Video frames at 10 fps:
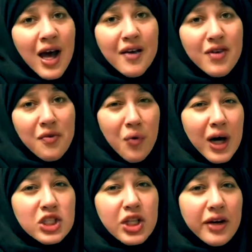I've never
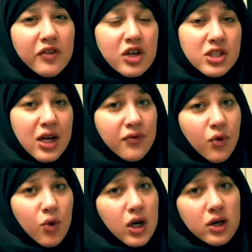watched any of her stuff
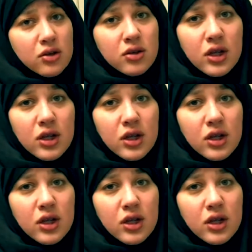or,